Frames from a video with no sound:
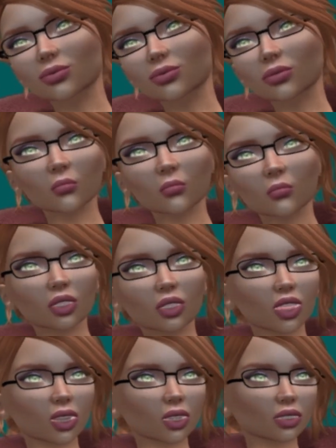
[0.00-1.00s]
only did I
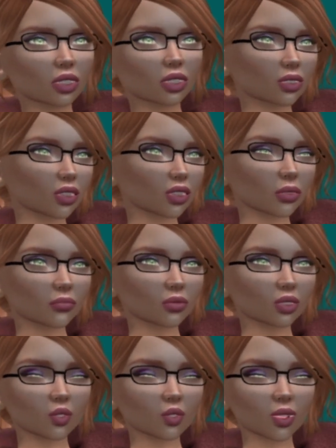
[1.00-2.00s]
break my left leg just
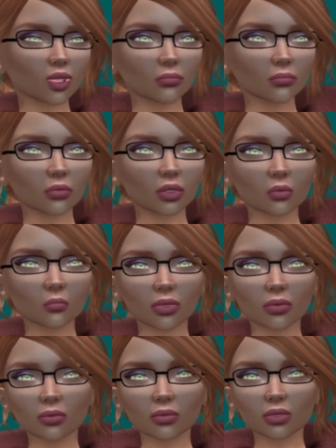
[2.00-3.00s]
above my ankle, but I
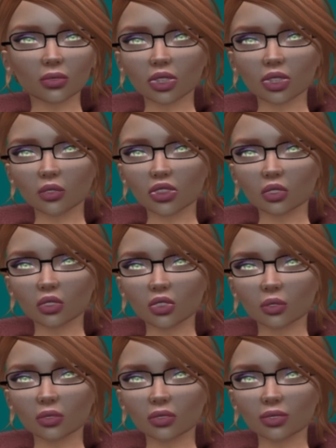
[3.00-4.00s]
broke my right
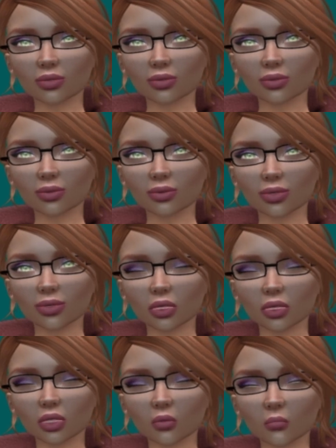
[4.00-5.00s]
ankle a
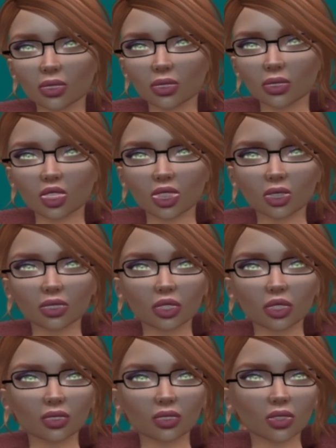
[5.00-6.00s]
few years ago as
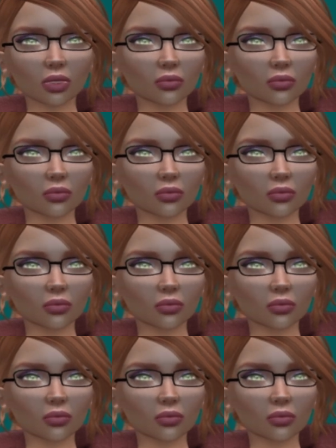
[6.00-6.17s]
well.